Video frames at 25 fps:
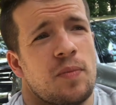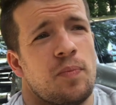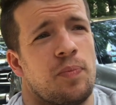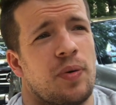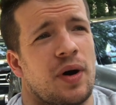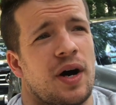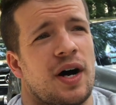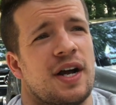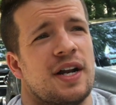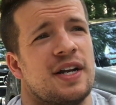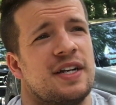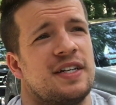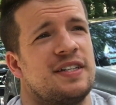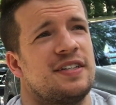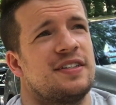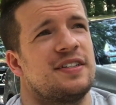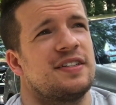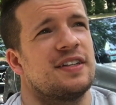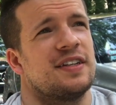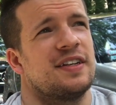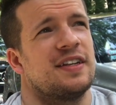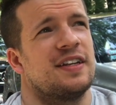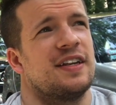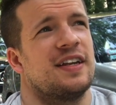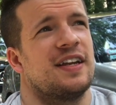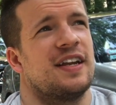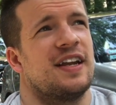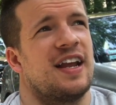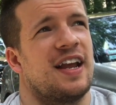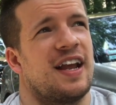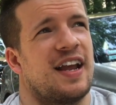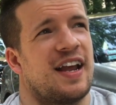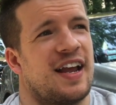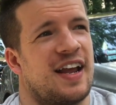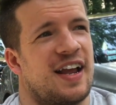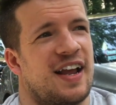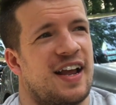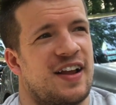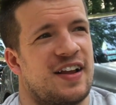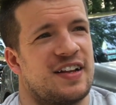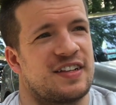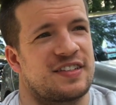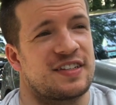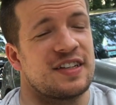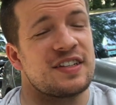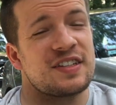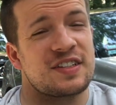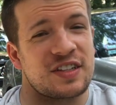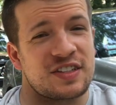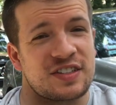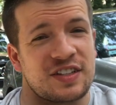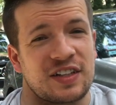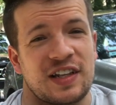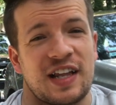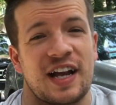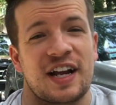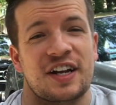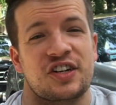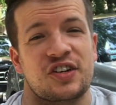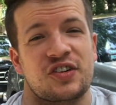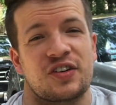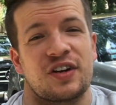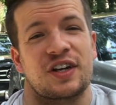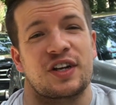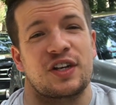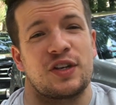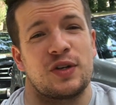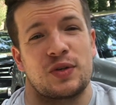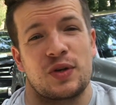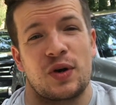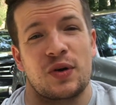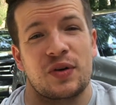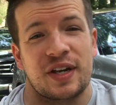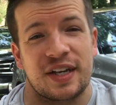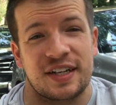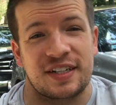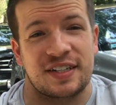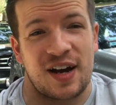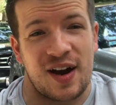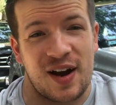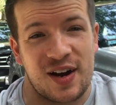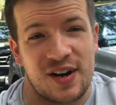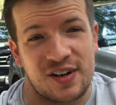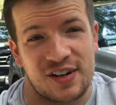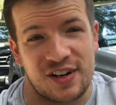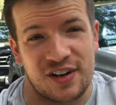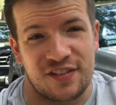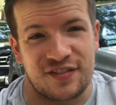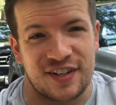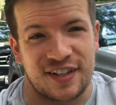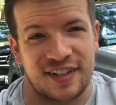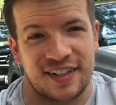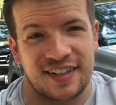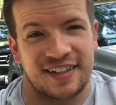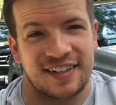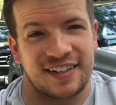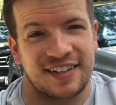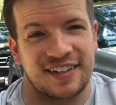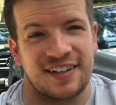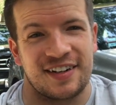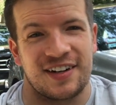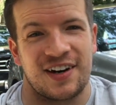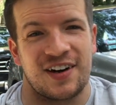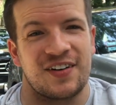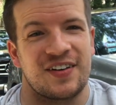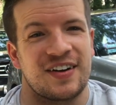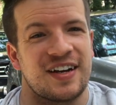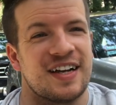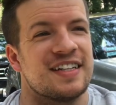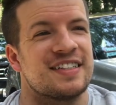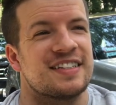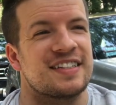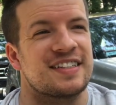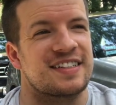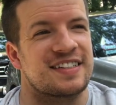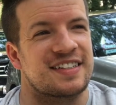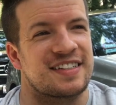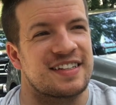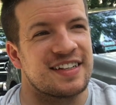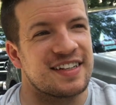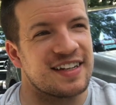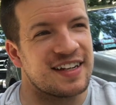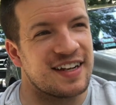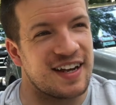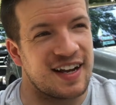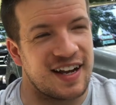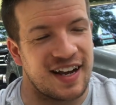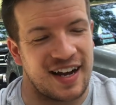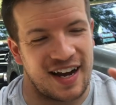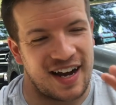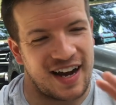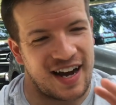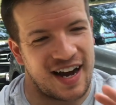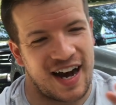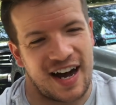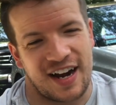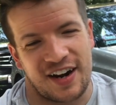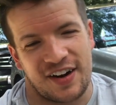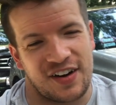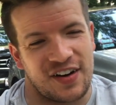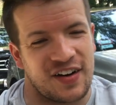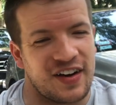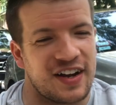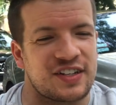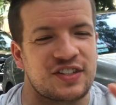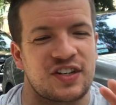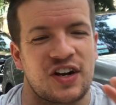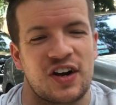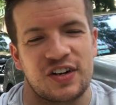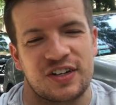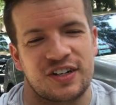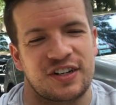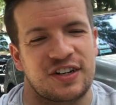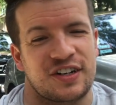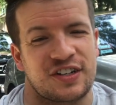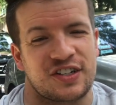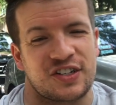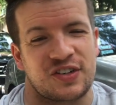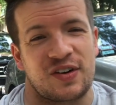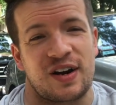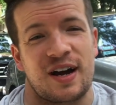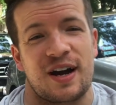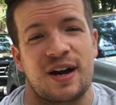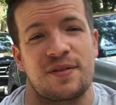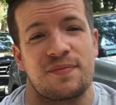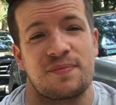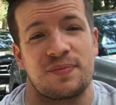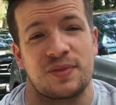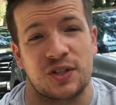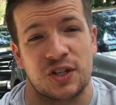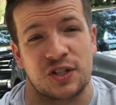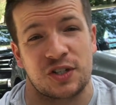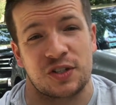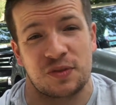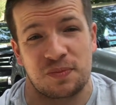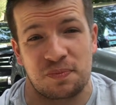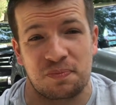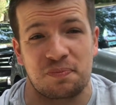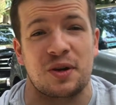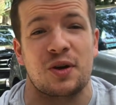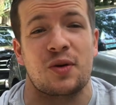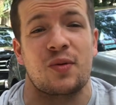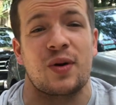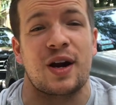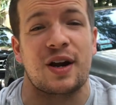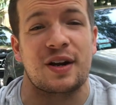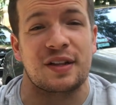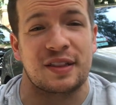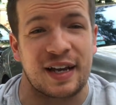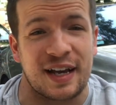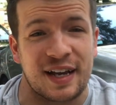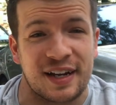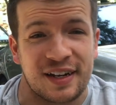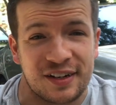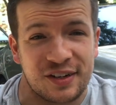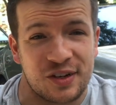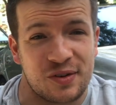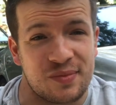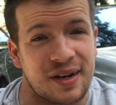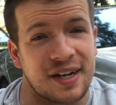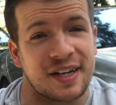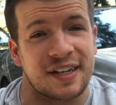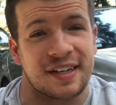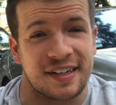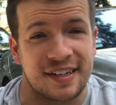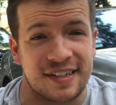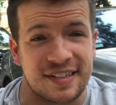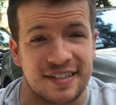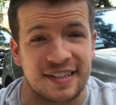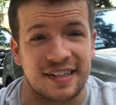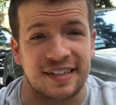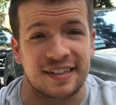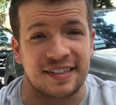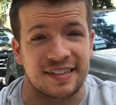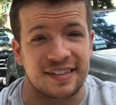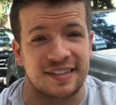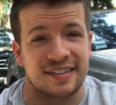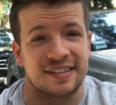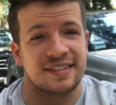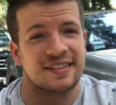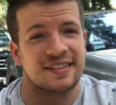but since it's electric, you don't get tired of it. You know, I don't know, it's hard to describe. Just beware that you might get addicted.